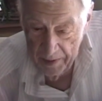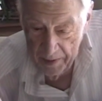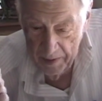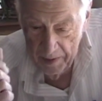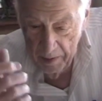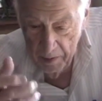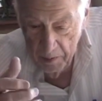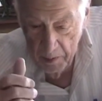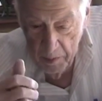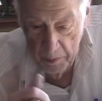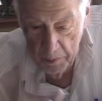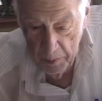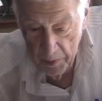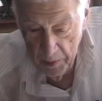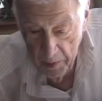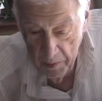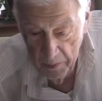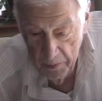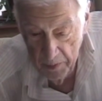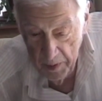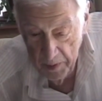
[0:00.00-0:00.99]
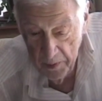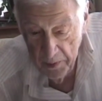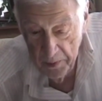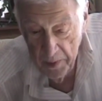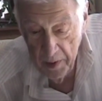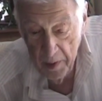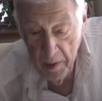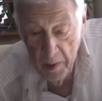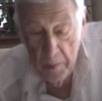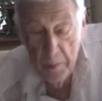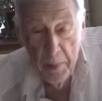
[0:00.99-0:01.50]
counterpoint figures,
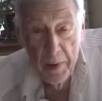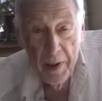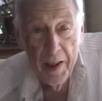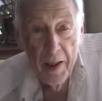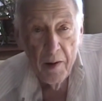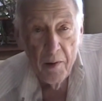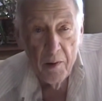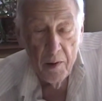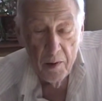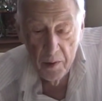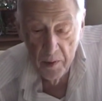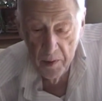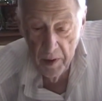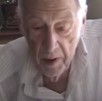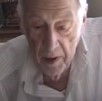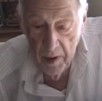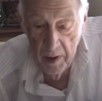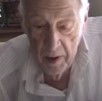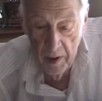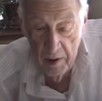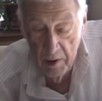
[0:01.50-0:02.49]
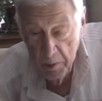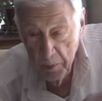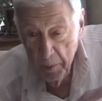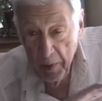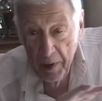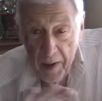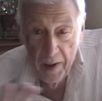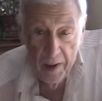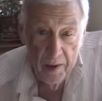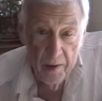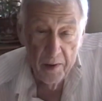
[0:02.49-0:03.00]
and the piano is
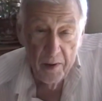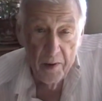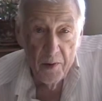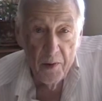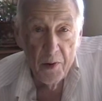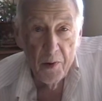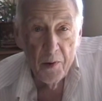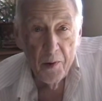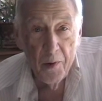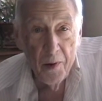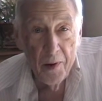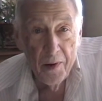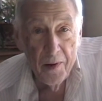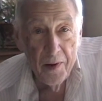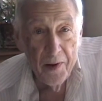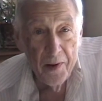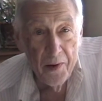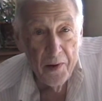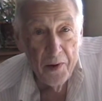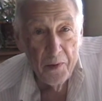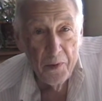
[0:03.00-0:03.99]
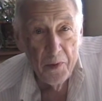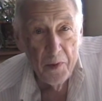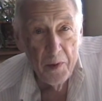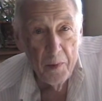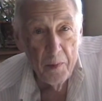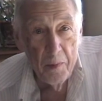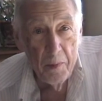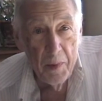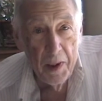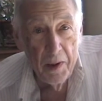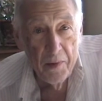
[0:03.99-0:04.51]
playing in a totally
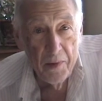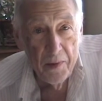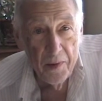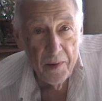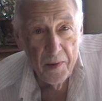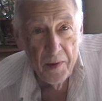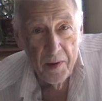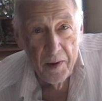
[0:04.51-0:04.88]
different meter.